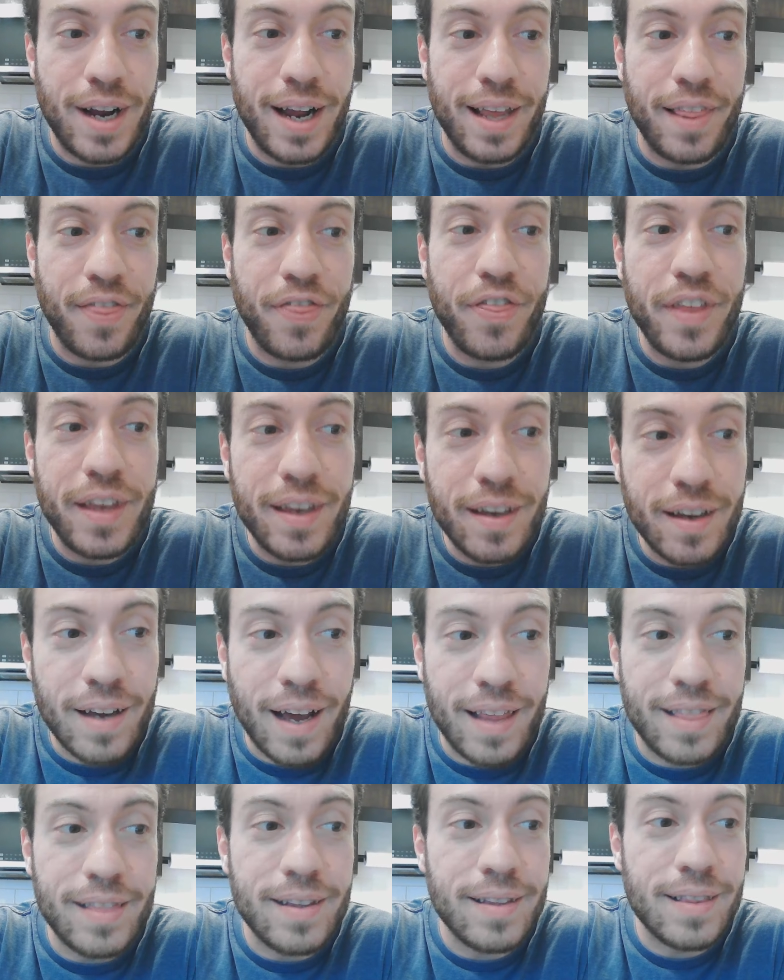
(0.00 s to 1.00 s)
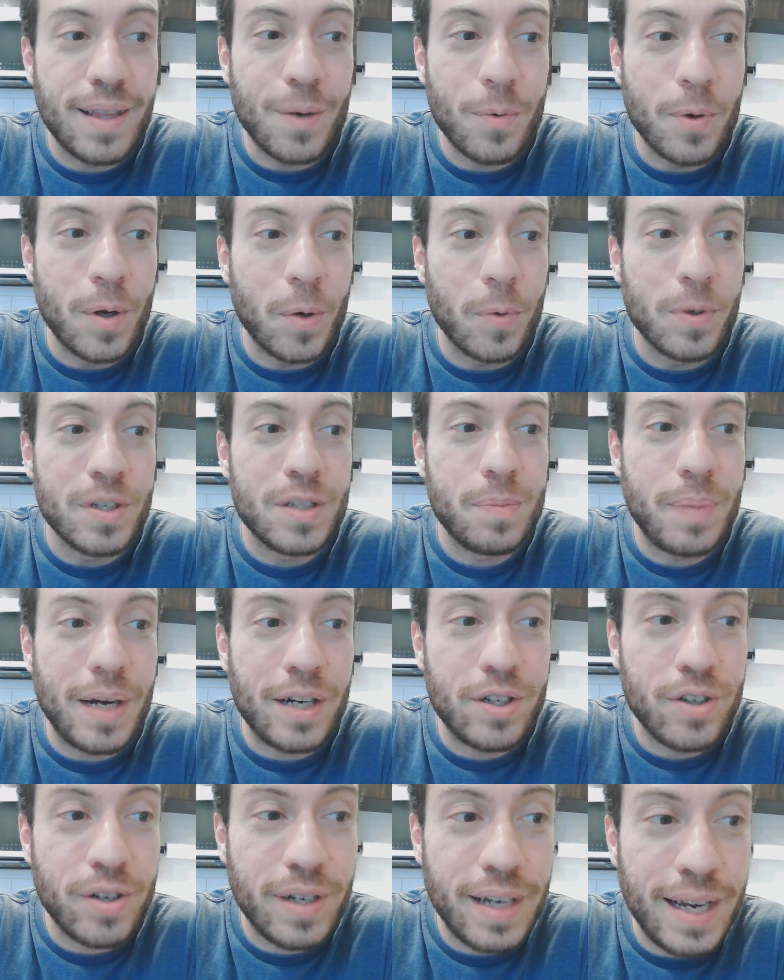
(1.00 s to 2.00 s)
I think, I think they will
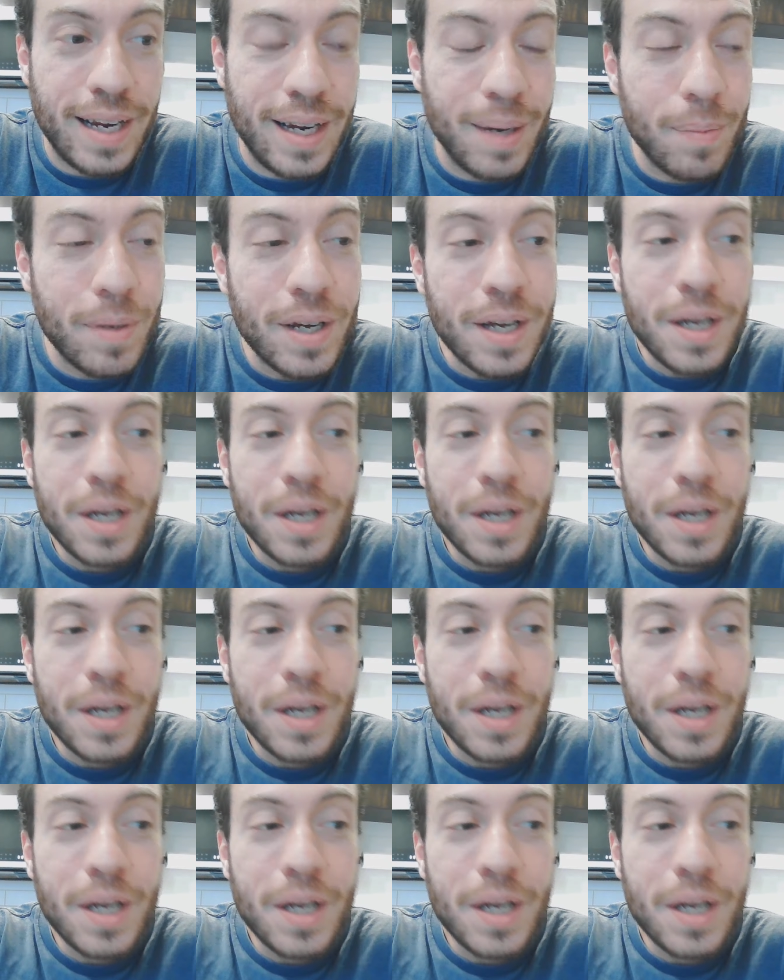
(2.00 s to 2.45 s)
respect her game.